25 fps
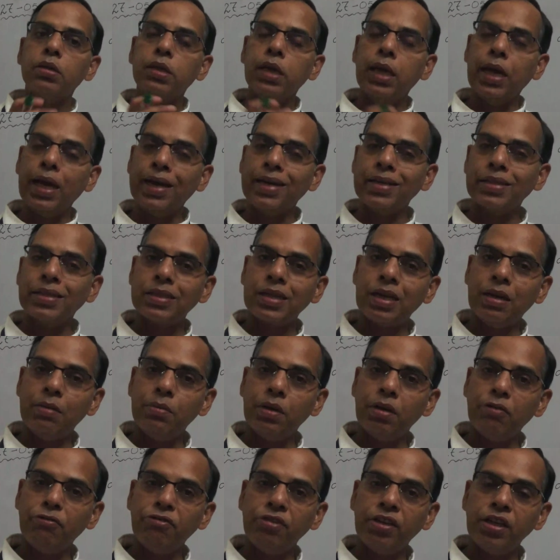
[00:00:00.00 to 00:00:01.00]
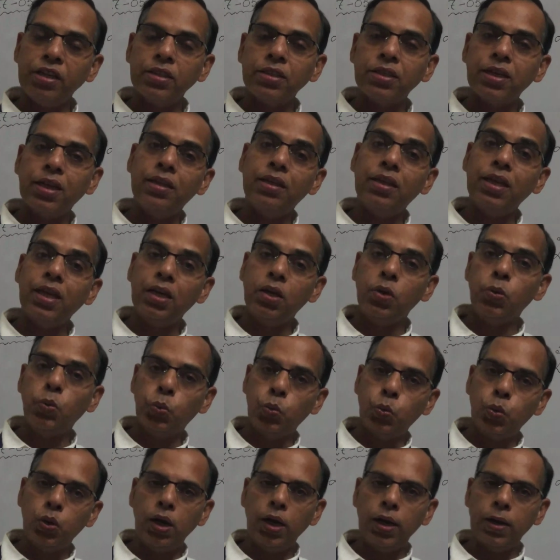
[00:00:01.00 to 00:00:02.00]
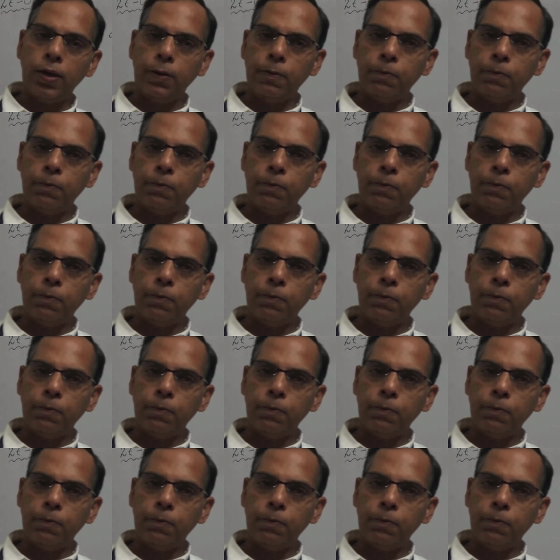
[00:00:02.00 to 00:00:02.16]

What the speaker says: x coming first, then y.